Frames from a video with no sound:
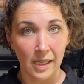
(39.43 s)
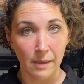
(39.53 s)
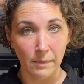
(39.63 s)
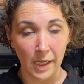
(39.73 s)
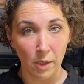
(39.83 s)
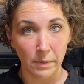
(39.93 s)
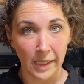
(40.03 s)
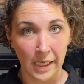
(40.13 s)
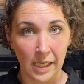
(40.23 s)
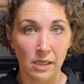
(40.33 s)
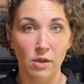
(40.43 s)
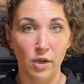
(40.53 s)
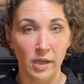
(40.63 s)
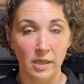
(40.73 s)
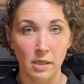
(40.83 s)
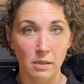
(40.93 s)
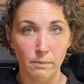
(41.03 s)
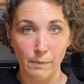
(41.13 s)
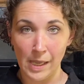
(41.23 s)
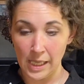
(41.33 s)
am now planning on
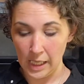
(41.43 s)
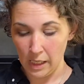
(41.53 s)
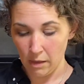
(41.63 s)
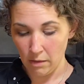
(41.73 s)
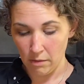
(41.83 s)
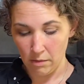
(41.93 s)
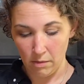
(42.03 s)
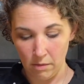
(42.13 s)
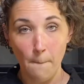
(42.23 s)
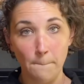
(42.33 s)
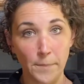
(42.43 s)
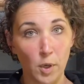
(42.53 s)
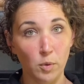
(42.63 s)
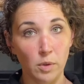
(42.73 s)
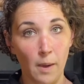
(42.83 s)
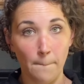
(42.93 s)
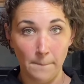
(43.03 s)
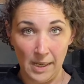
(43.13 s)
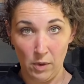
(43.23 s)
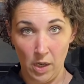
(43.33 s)
making bone
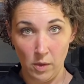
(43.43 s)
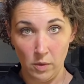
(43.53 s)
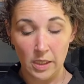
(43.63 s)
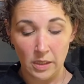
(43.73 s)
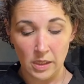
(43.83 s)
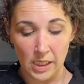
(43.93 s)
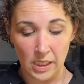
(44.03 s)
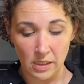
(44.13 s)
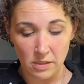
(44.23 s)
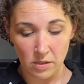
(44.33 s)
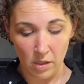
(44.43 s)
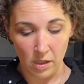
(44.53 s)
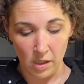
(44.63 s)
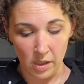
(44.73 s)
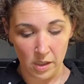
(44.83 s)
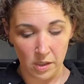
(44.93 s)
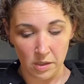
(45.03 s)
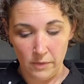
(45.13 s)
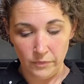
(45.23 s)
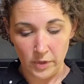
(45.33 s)
marrow. These
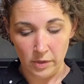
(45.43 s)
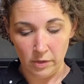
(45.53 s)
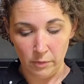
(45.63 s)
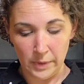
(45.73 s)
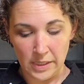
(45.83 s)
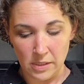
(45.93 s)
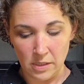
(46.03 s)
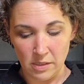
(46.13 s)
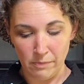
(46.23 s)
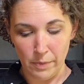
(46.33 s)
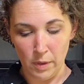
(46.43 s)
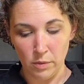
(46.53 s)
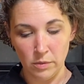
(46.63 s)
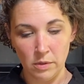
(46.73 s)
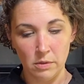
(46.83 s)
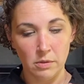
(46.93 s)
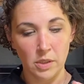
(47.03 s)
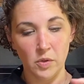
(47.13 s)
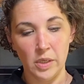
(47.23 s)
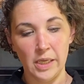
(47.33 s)
are the little pieces of bone that
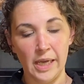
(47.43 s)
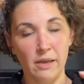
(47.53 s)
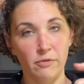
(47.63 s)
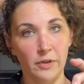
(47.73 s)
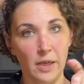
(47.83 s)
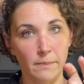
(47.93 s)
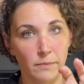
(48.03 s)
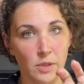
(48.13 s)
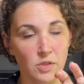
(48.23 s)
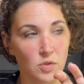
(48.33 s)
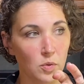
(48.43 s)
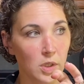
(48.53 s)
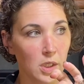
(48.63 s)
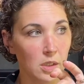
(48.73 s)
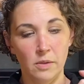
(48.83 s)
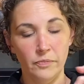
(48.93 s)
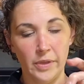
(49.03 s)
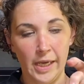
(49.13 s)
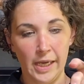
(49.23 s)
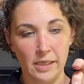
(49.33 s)
you can get from the store
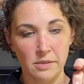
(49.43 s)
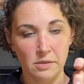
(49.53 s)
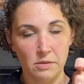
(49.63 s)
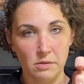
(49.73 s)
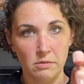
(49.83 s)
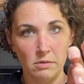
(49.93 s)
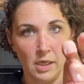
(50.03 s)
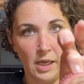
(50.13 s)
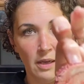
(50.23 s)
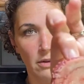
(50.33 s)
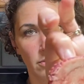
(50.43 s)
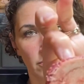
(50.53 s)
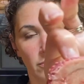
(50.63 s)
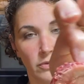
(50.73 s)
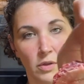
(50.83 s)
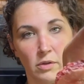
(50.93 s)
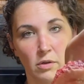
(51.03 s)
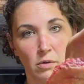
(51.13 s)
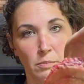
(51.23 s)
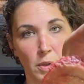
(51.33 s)
that they have the
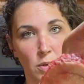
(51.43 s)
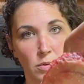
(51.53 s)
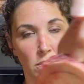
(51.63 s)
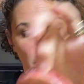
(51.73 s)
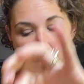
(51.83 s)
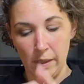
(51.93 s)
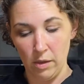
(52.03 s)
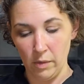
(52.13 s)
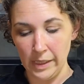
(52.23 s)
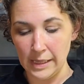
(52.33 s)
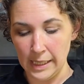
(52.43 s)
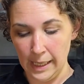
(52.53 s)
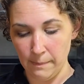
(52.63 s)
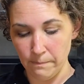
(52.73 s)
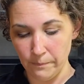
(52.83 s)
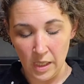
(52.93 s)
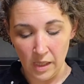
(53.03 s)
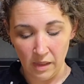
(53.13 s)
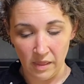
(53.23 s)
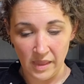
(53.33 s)
little bone marrow in them.
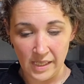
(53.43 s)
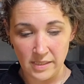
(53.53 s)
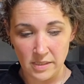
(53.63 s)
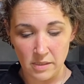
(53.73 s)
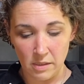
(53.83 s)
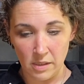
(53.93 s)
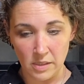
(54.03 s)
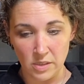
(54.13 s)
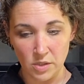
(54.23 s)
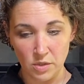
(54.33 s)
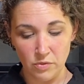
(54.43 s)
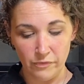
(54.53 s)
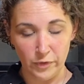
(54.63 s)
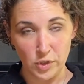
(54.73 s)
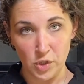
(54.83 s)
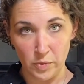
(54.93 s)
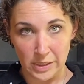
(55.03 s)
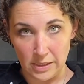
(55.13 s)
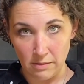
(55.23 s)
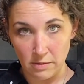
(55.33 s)
This is for 2
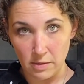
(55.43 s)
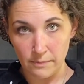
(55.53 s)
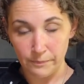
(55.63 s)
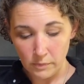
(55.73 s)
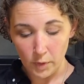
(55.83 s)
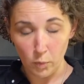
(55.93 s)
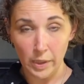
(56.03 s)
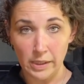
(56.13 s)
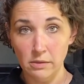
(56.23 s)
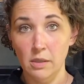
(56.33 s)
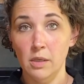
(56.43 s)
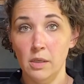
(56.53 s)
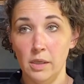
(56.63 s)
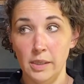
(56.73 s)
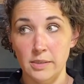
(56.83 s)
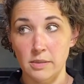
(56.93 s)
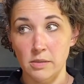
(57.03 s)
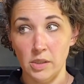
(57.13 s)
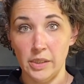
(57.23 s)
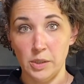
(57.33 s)
reasons. 1, it's
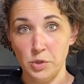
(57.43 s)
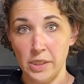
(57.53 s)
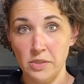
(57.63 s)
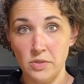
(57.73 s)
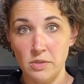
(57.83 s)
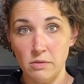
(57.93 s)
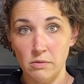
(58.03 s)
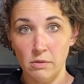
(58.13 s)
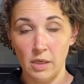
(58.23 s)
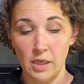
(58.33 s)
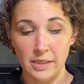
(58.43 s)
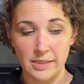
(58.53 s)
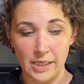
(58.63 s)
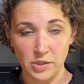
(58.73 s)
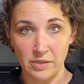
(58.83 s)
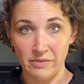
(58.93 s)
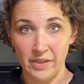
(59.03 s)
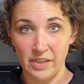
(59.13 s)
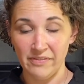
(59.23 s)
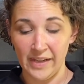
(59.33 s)
delicious. It's actually
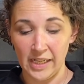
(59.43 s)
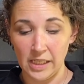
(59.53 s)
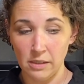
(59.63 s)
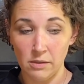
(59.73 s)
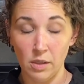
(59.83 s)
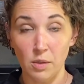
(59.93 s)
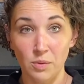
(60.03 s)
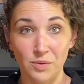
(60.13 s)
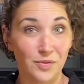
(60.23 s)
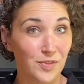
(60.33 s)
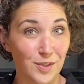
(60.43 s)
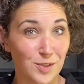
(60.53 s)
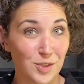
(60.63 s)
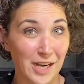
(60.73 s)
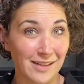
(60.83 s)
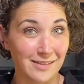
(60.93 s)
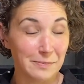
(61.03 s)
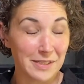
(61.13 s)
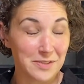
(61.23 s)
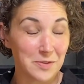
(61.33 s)
very fatty. Oh, there's a child,
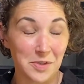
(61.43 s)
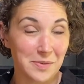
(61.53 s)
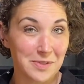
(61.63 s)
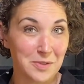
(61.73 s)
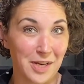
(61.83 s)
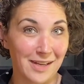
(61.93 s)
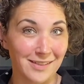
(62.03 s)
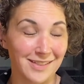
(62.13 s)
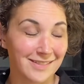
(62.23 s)
because there's always a child.